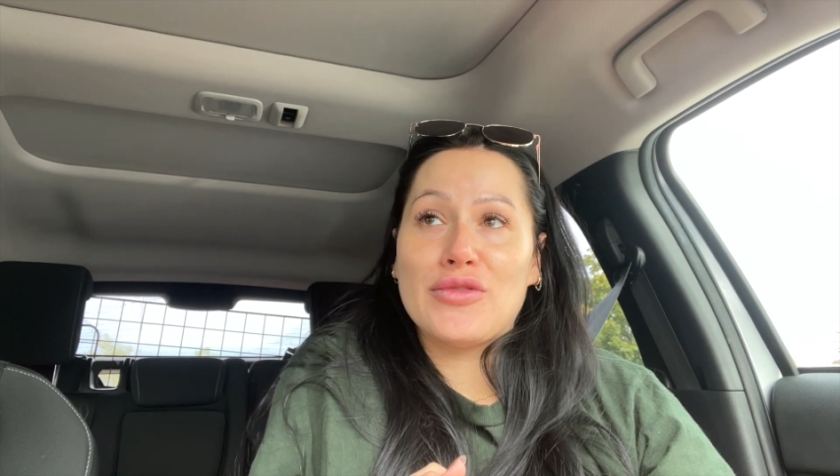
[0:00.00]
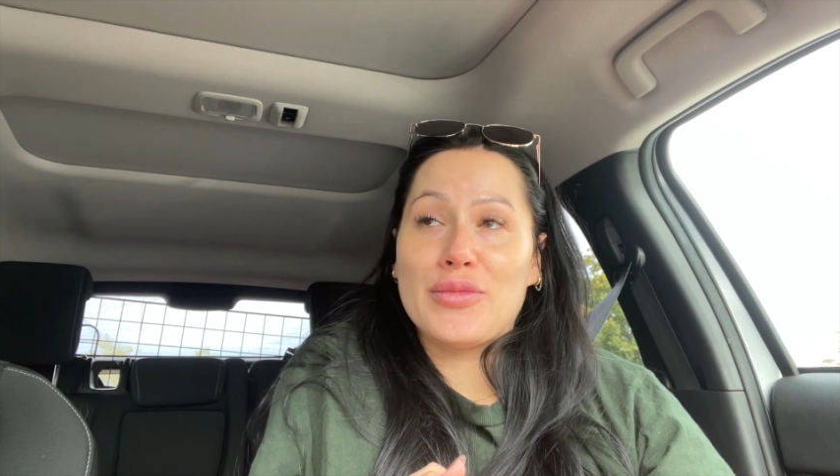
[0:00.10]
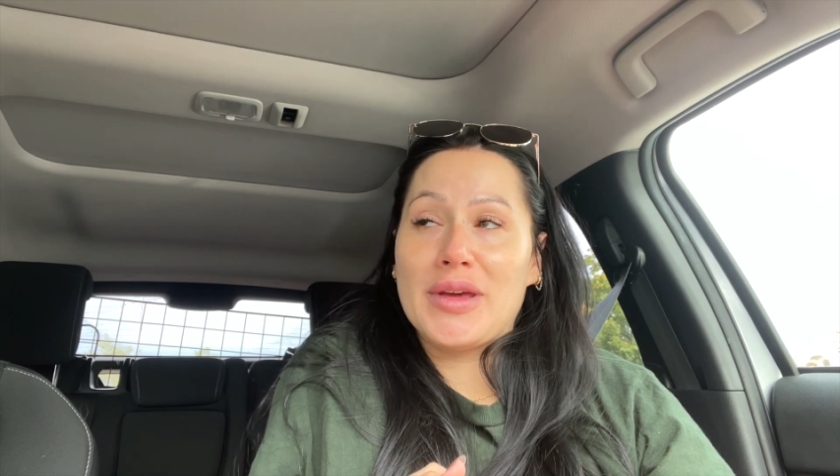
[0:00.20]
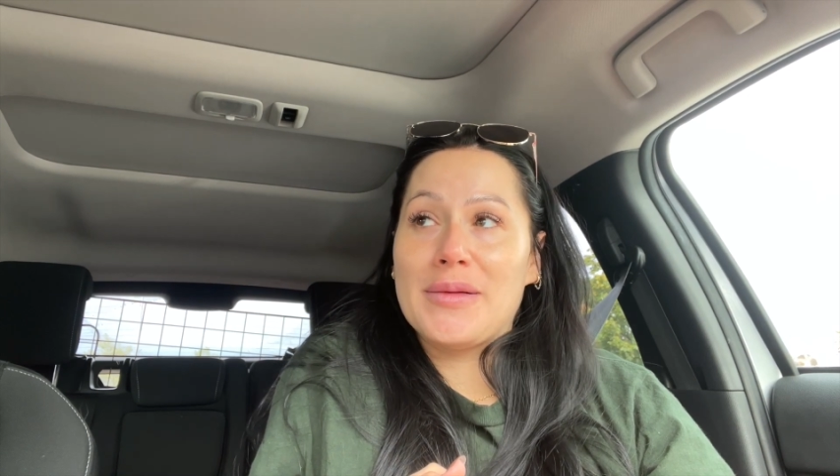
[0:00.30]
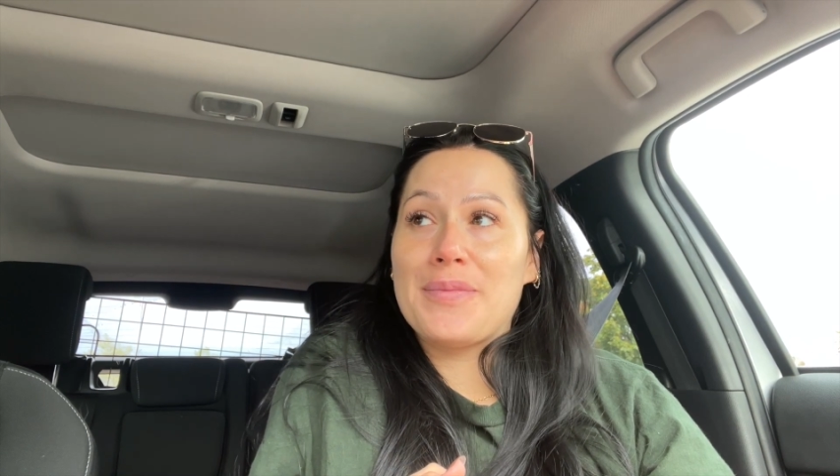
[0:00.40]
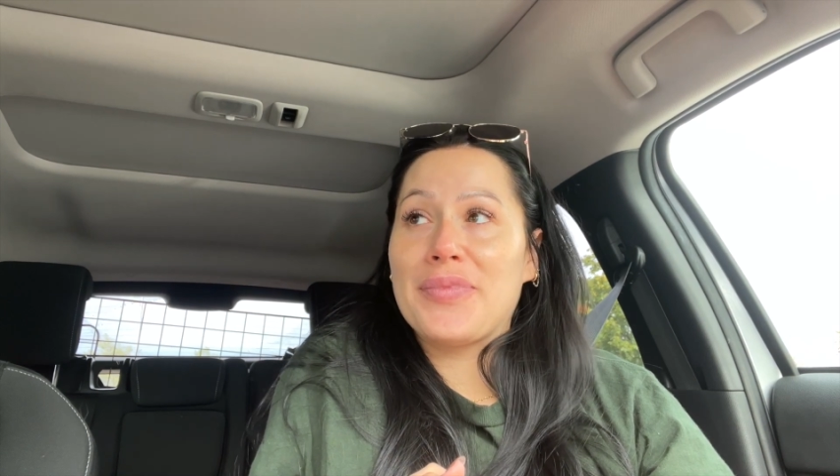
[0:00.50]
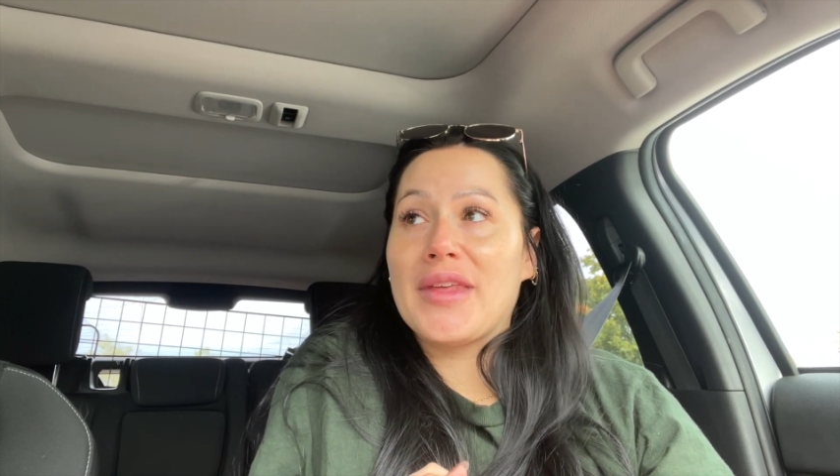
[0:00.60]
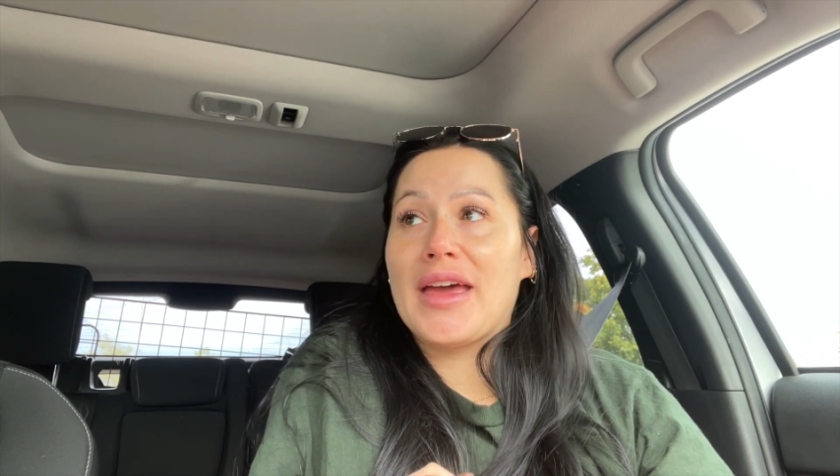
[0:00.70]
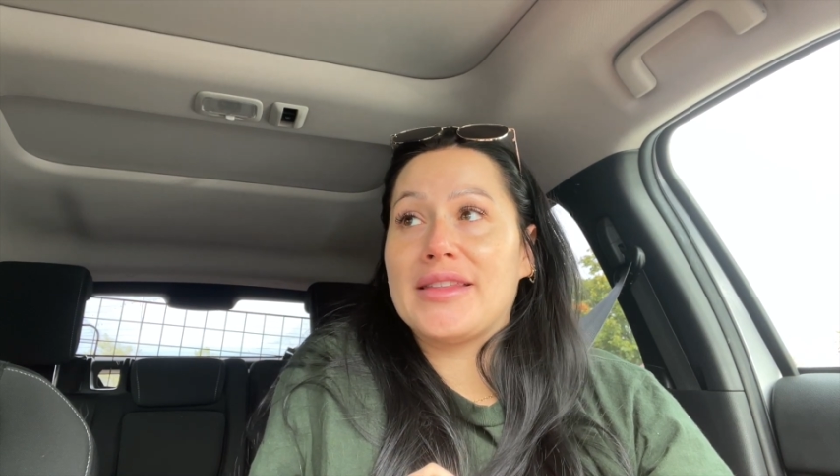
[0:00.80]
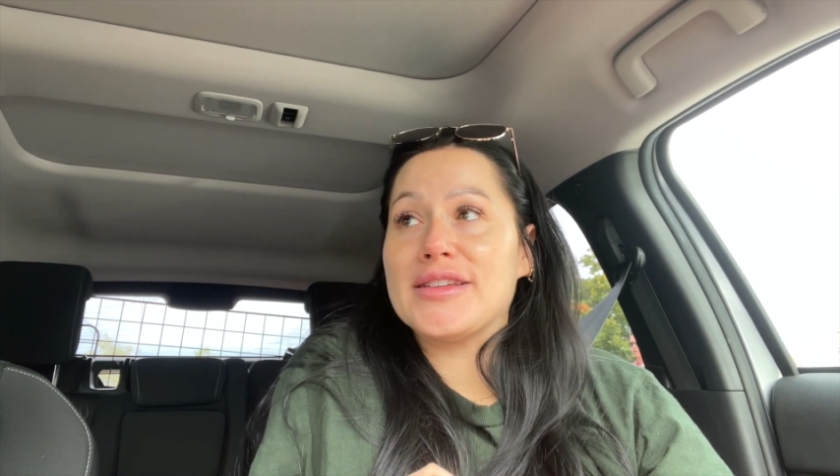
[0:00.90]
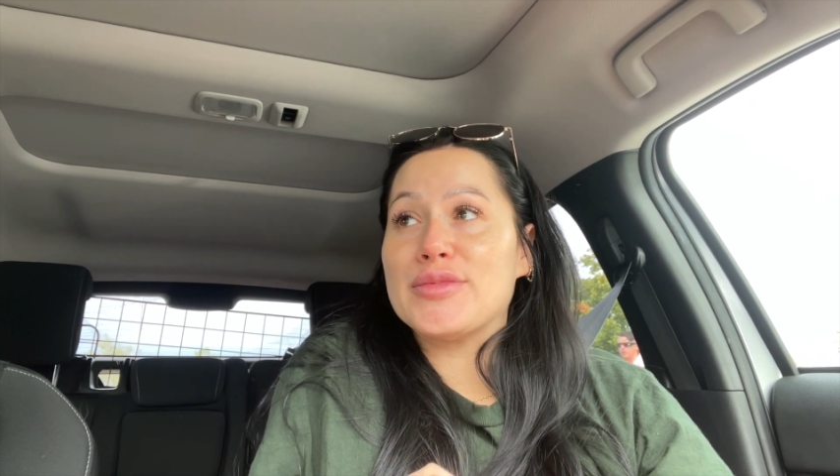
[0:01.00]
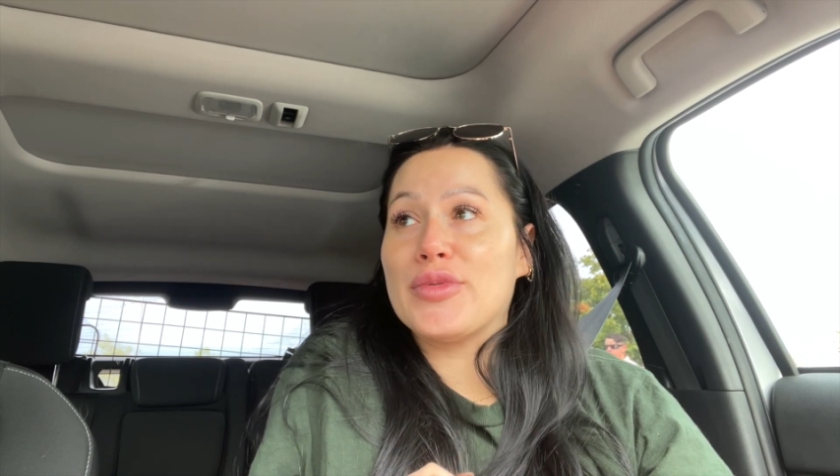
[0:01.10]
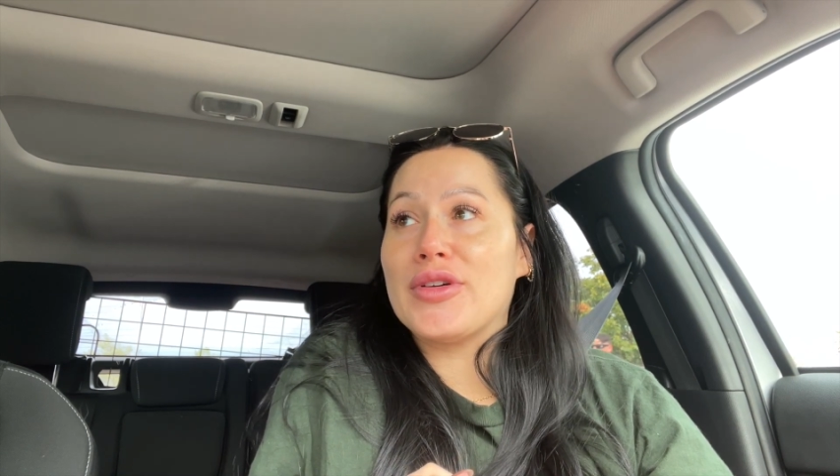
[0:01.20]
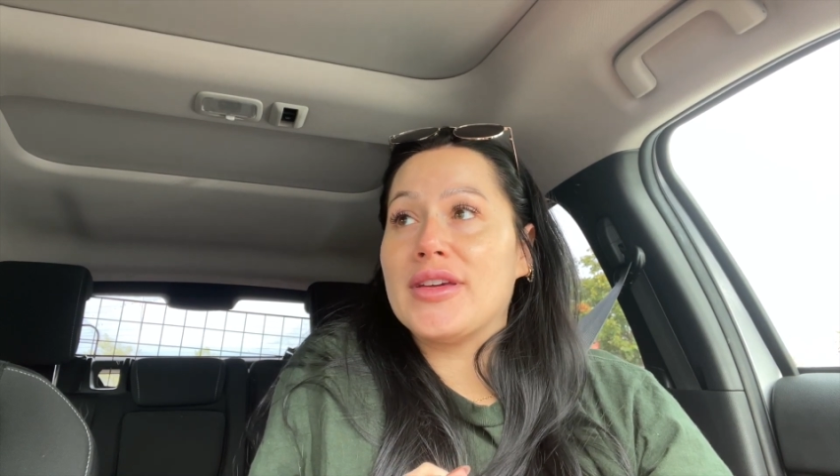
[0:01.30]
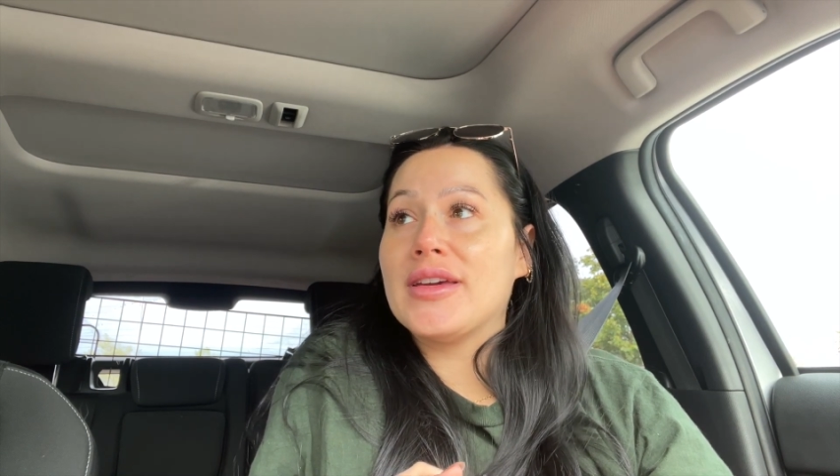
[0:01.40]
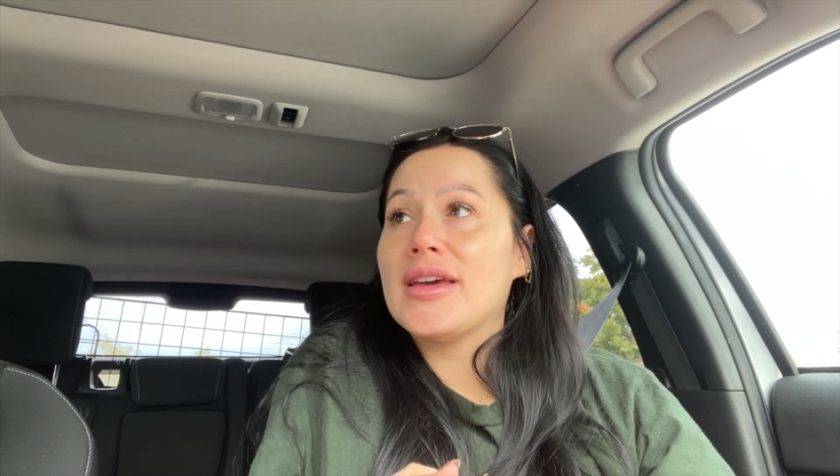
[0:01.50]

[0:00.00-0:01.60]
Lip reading: for me at this point.